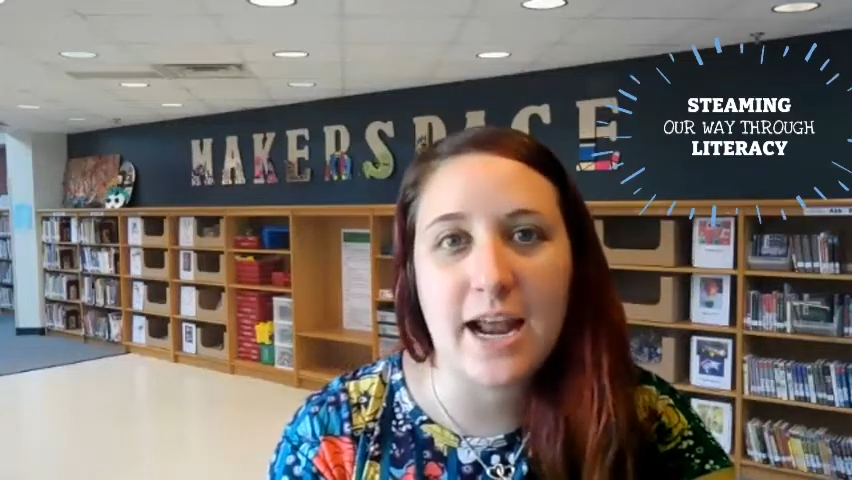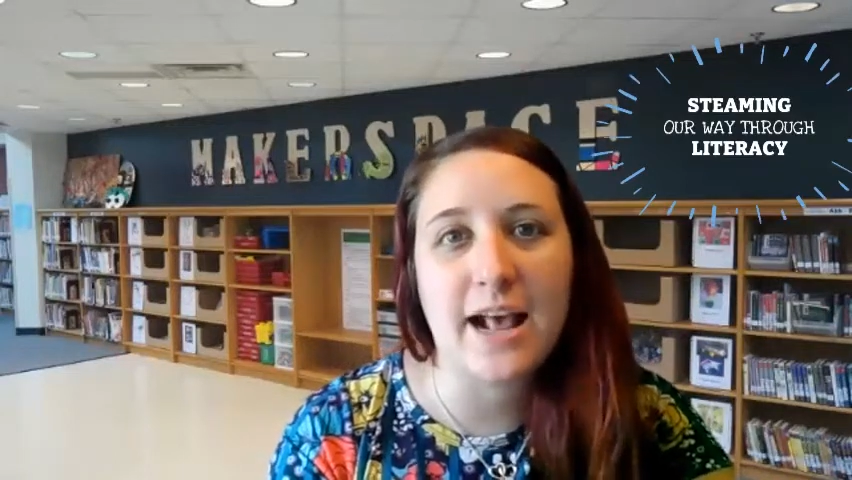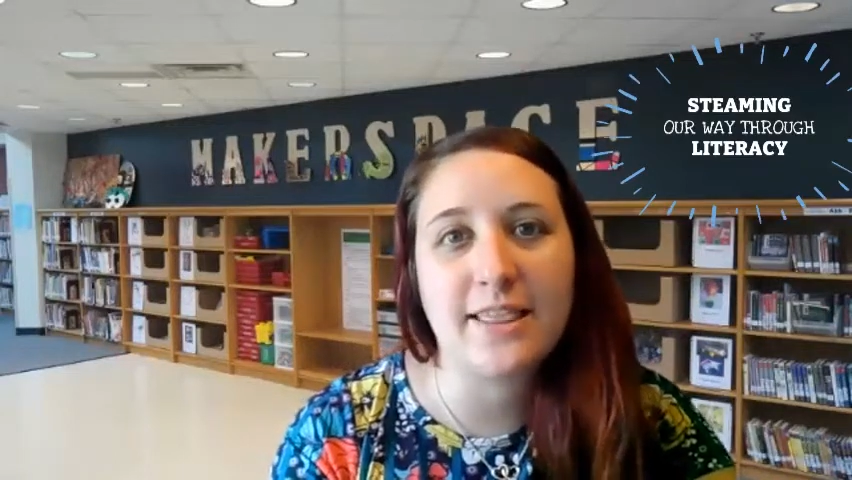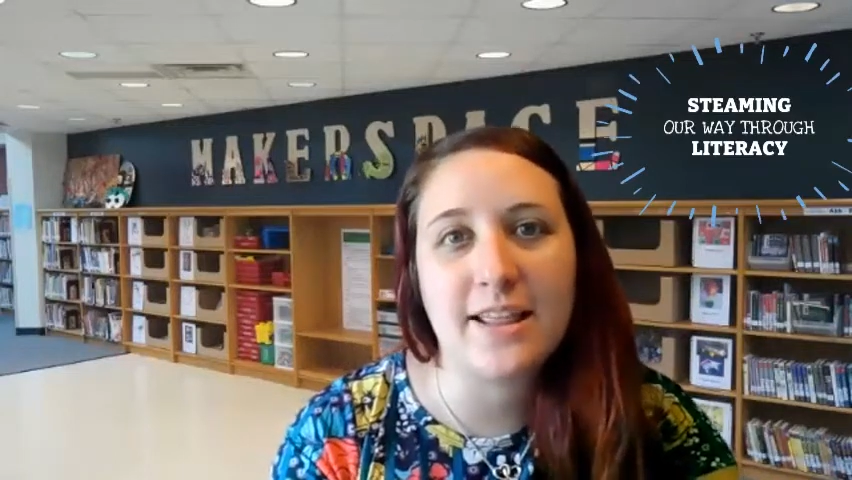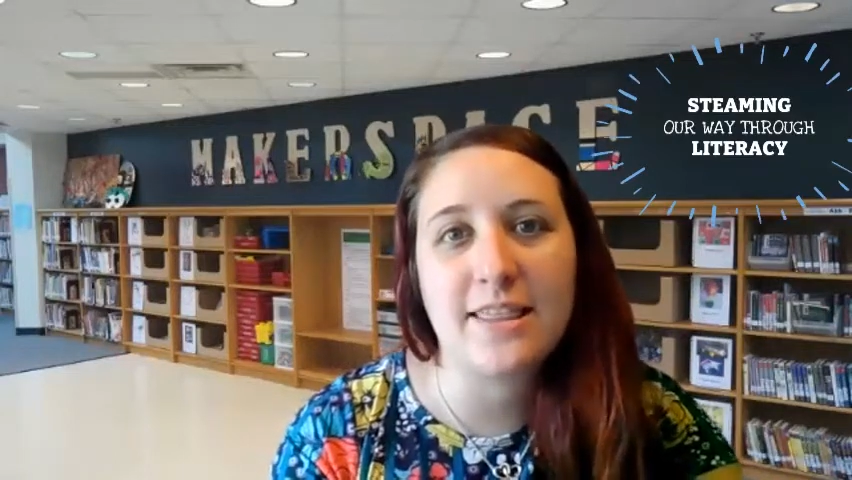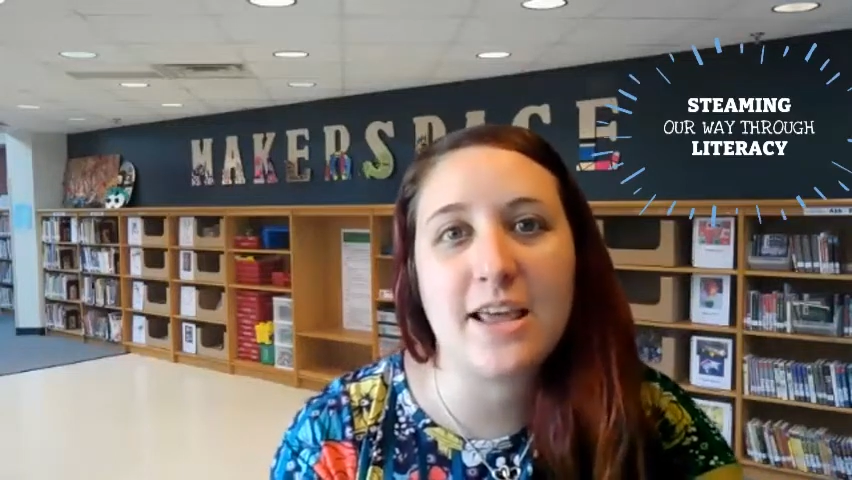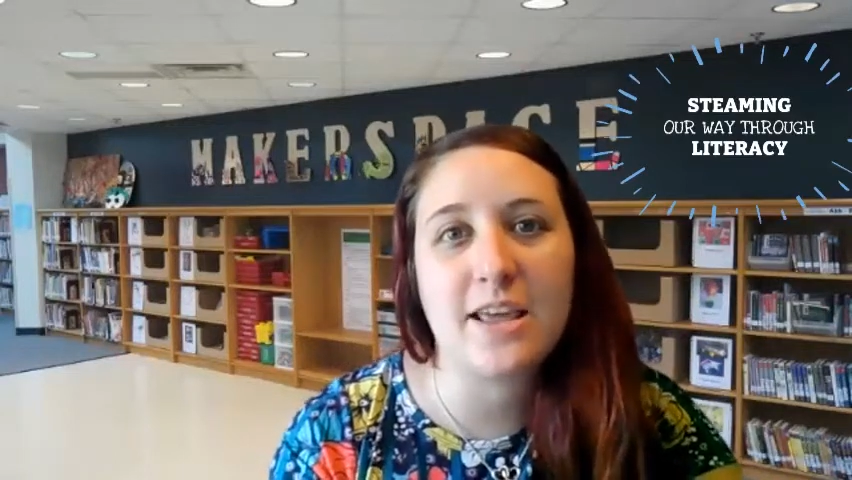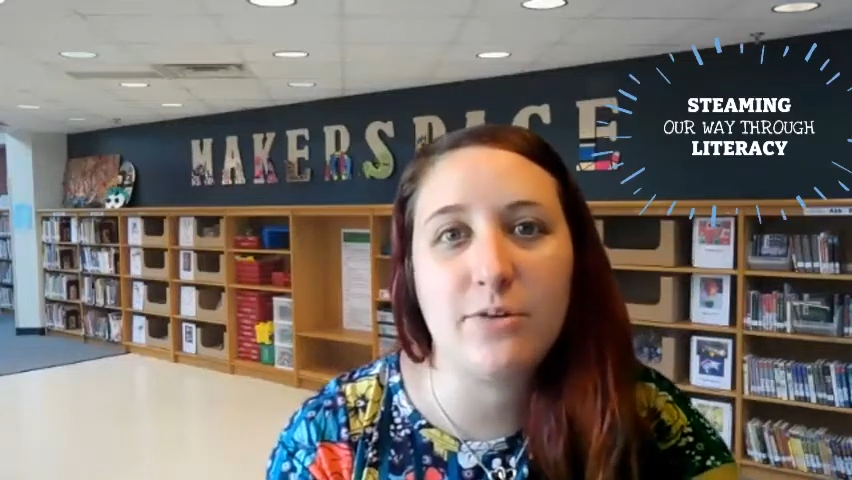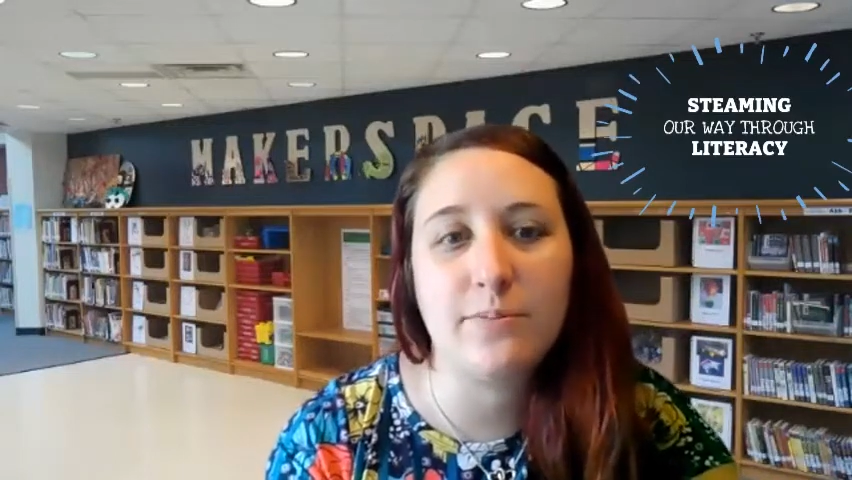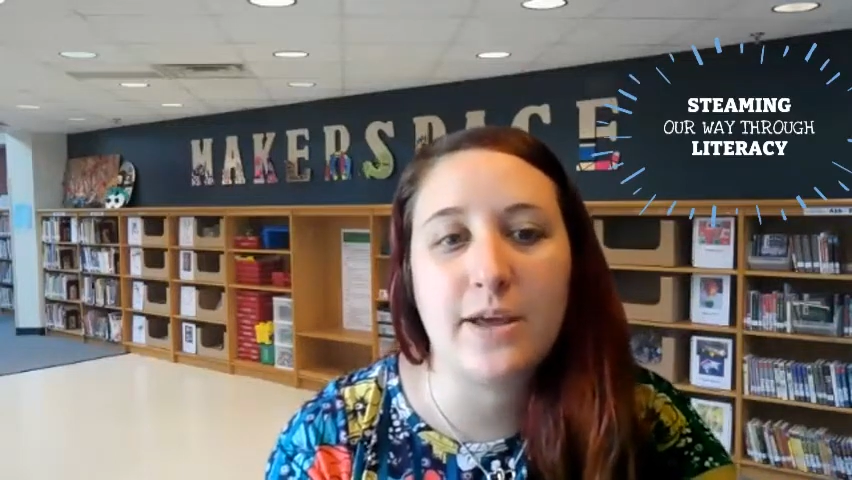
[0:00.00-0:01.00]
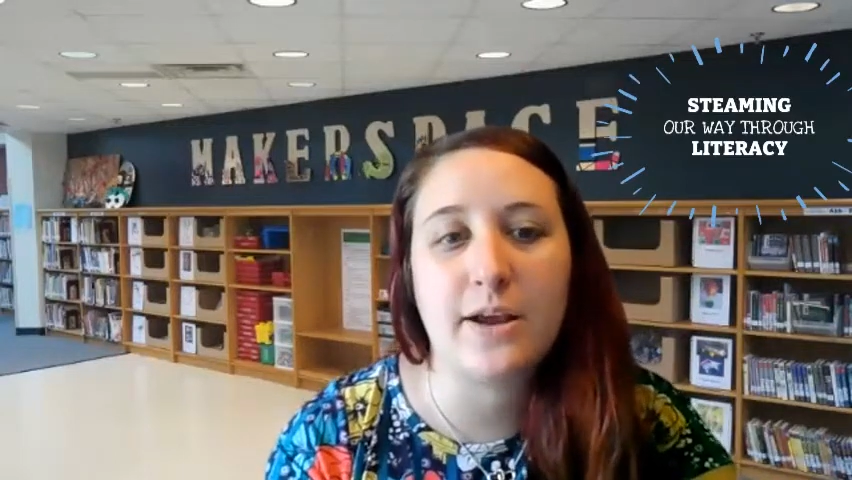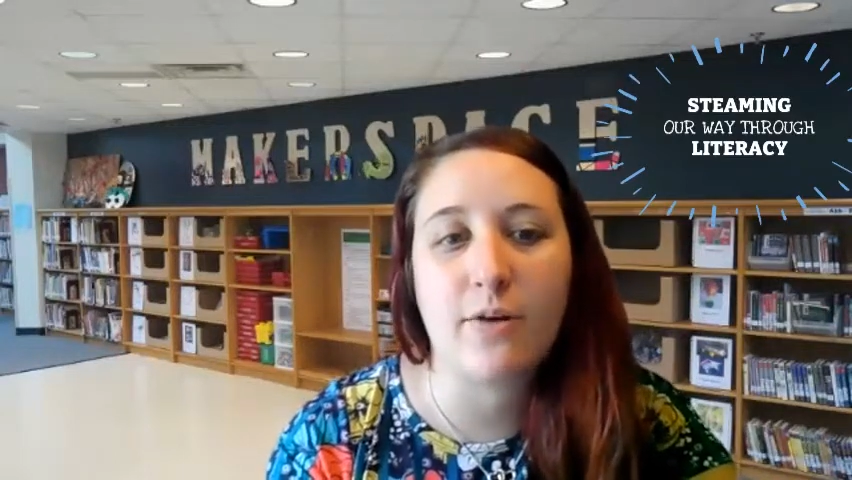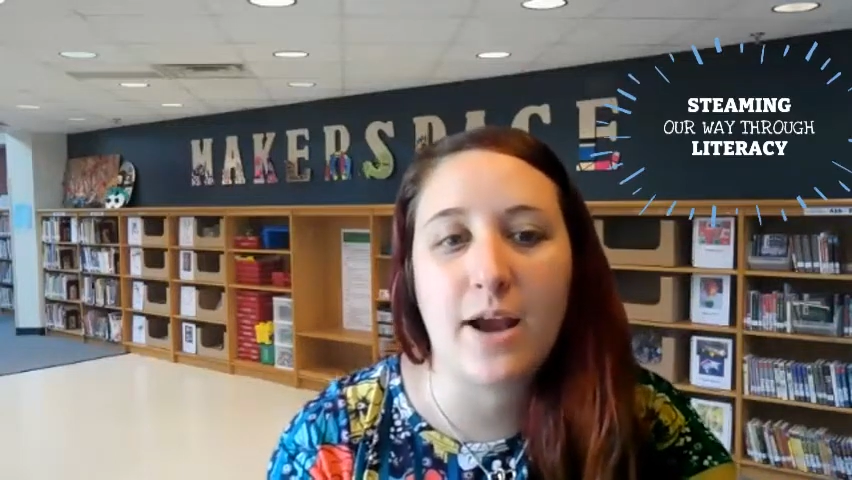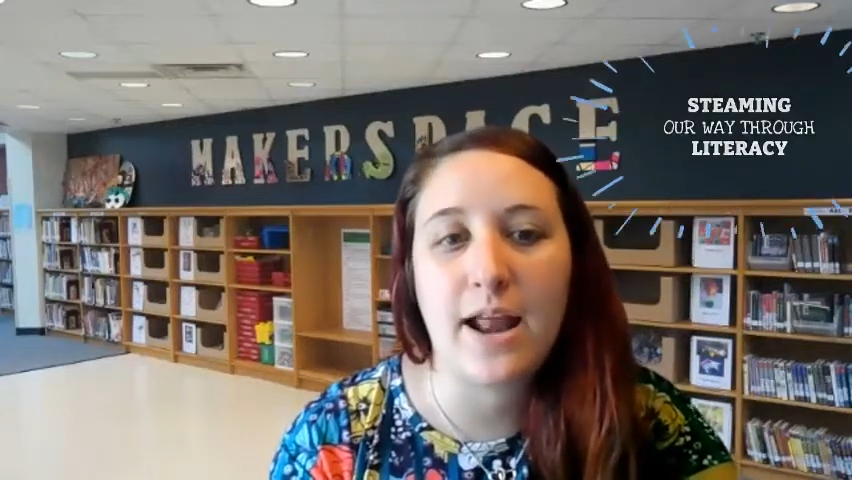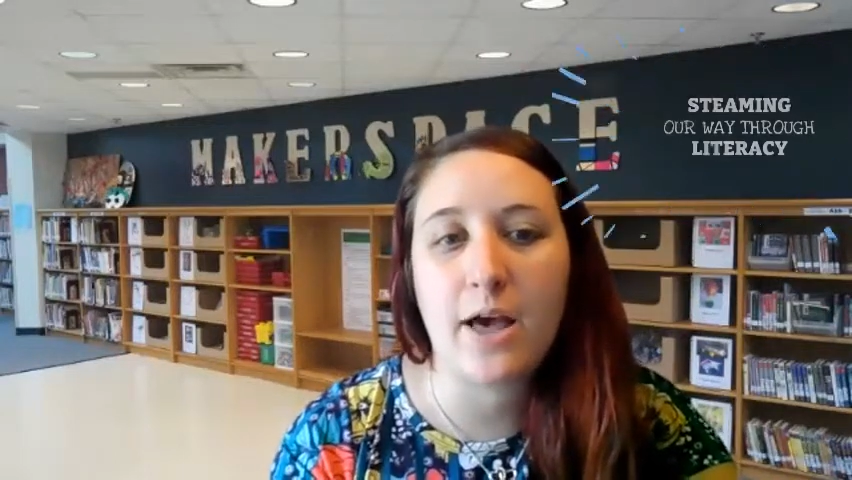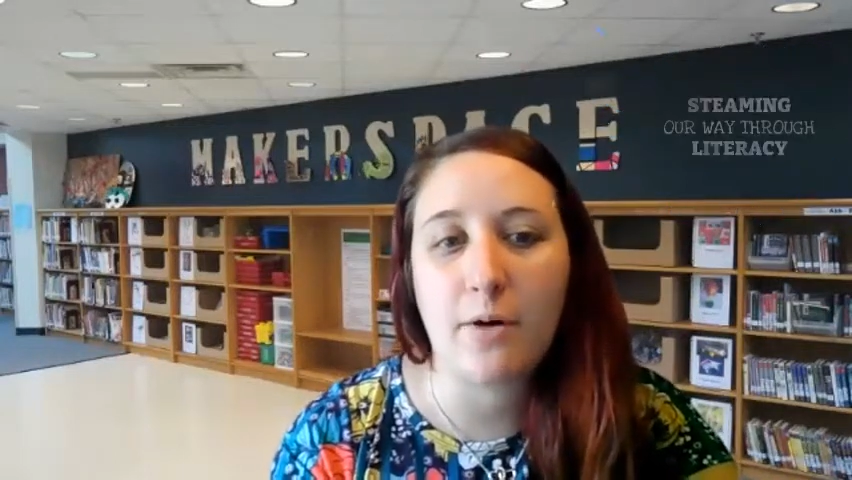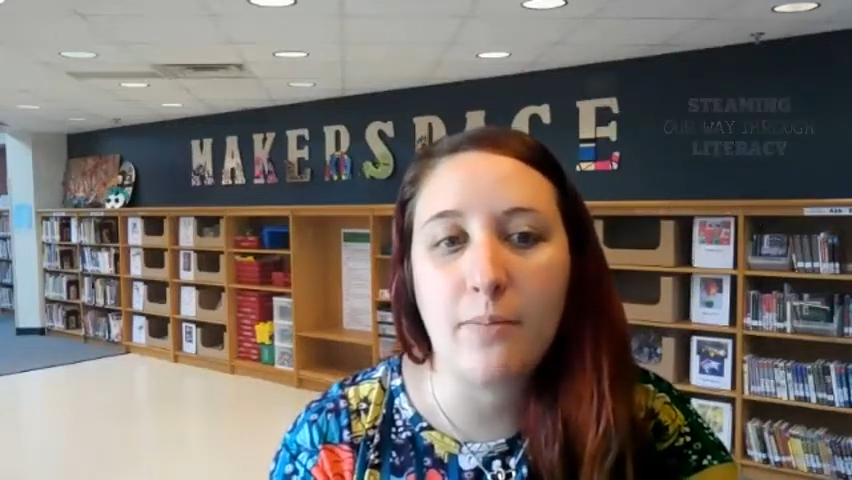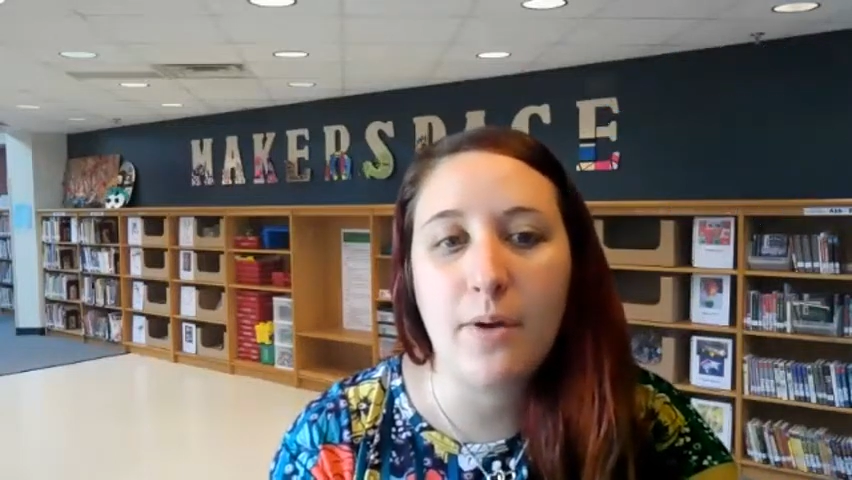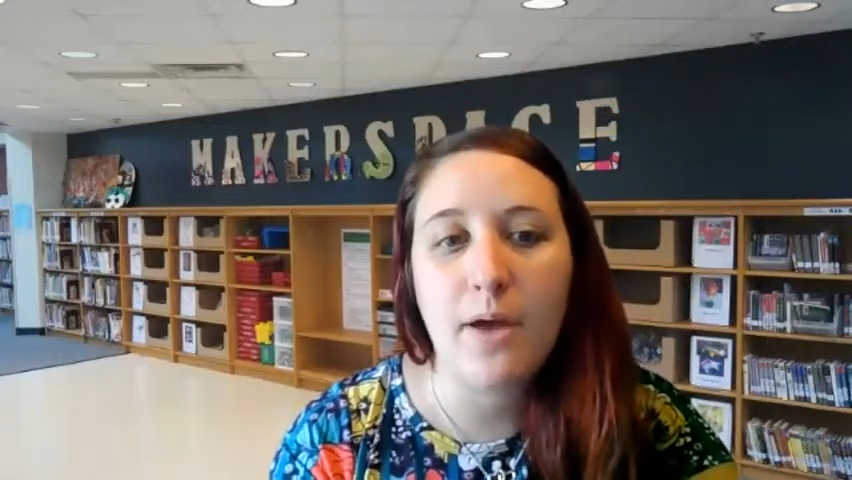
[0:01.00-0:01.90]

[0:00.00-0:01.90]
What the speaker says: and I think that you would be a great help.